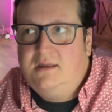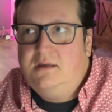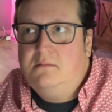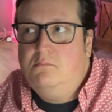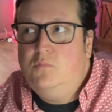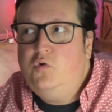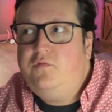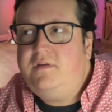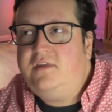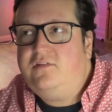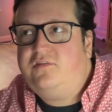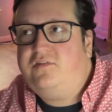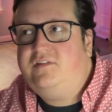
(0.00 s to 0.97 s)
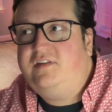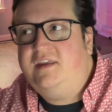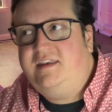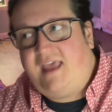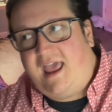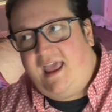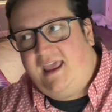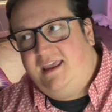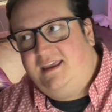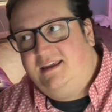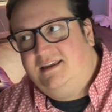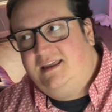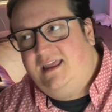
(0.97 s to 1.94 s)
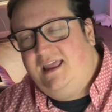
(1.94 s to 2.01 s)
Movies
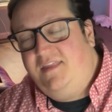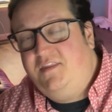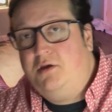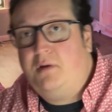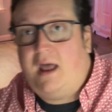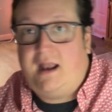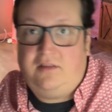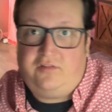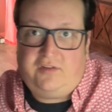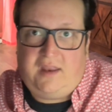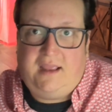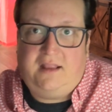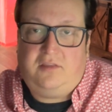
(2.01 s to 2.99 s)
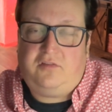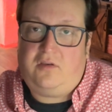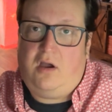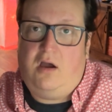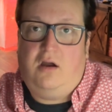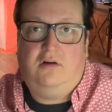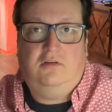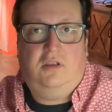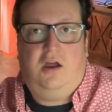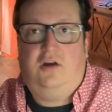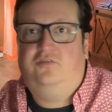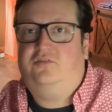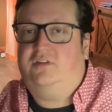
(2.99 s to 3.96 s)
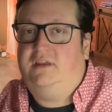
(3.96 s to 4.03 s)
today in the United States are
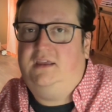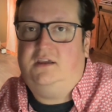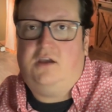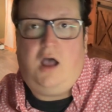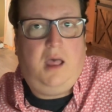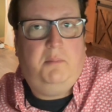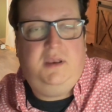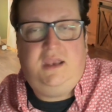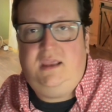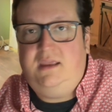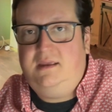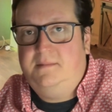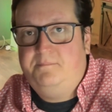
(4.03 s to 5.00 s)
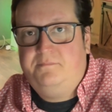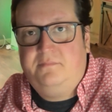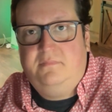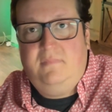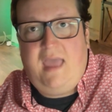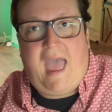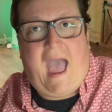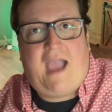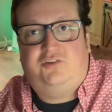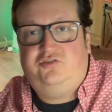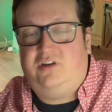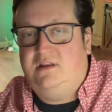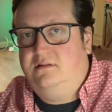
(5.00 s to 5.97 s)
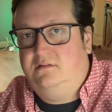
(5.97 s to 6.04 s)
largely comedy,
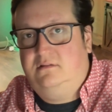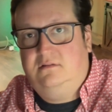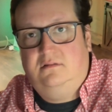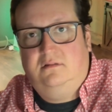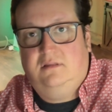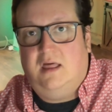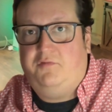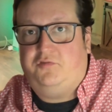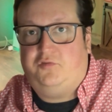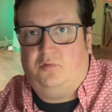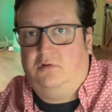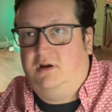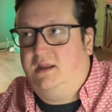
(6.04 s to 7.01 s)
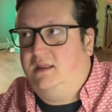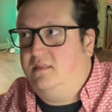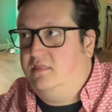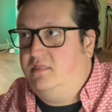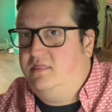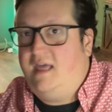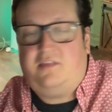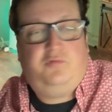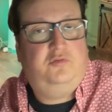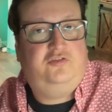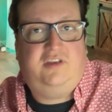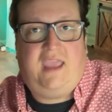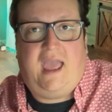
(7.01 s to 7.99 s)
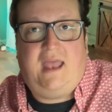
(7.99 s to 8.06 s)
action, love story. That's what
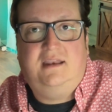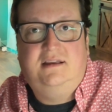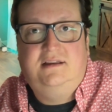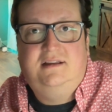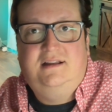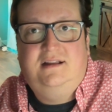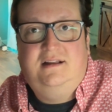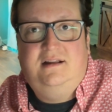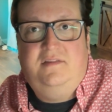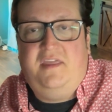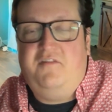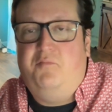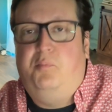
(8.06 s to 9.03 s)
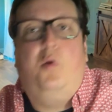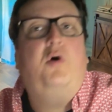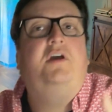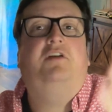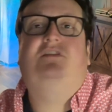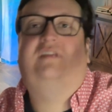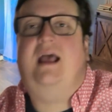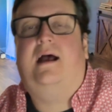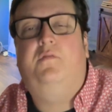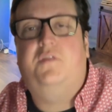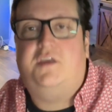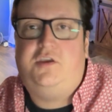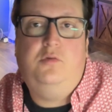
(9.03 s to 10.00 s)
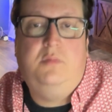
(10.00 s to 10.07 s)
you get. They've boiled down the
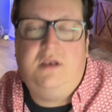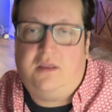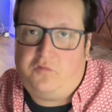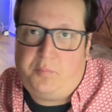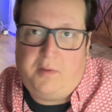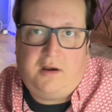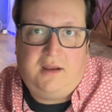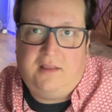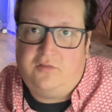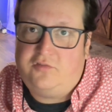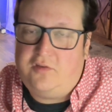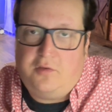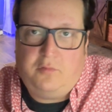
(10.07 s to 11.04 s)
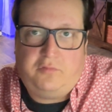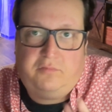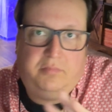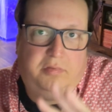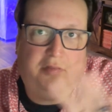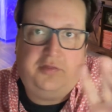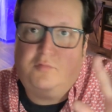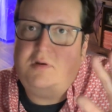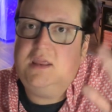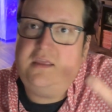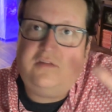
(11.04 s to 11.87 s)
human experience to those 3